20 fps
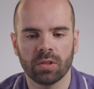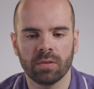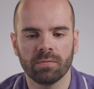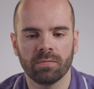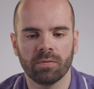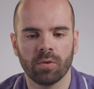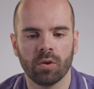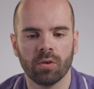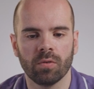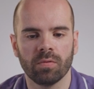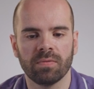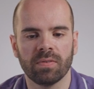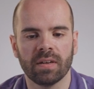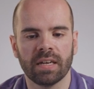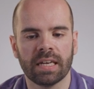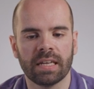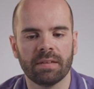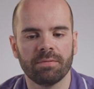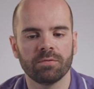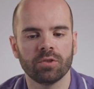involve
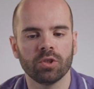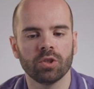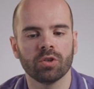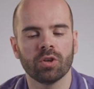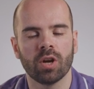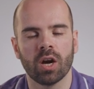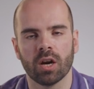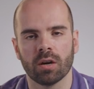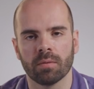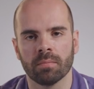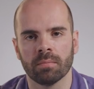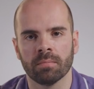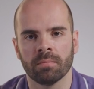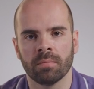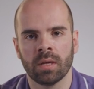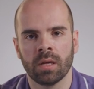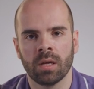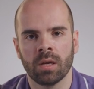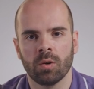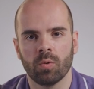lifting your arm
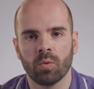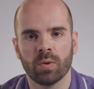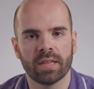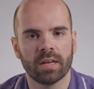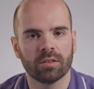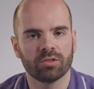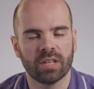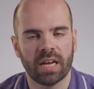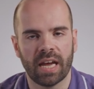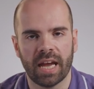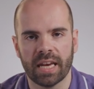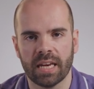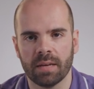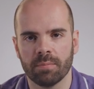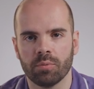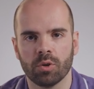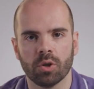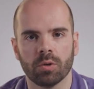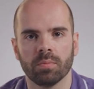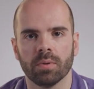without any
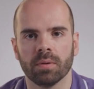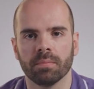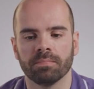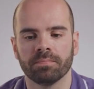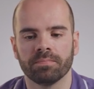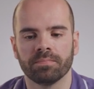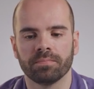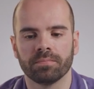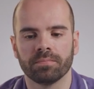problem.